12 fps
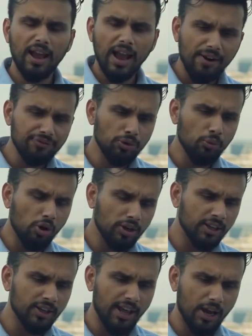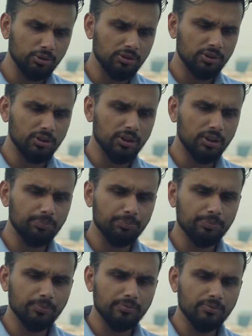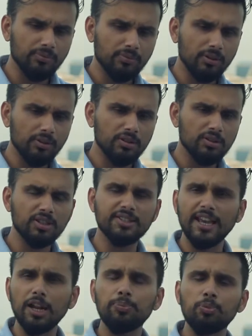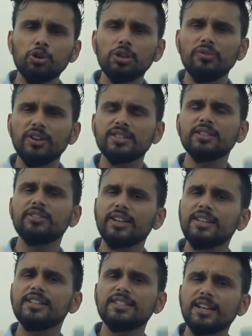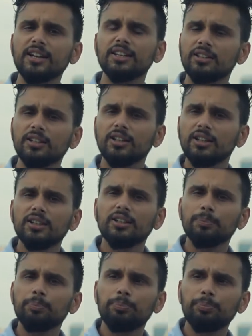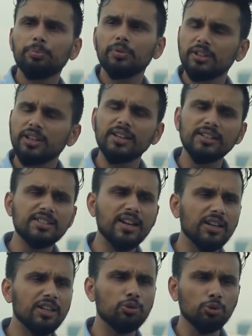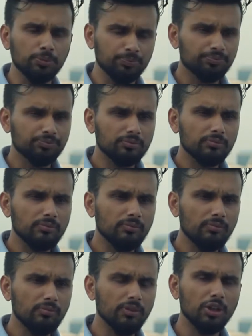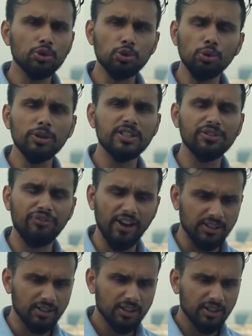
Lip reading: after working it out, the self motivation really started to show its effect.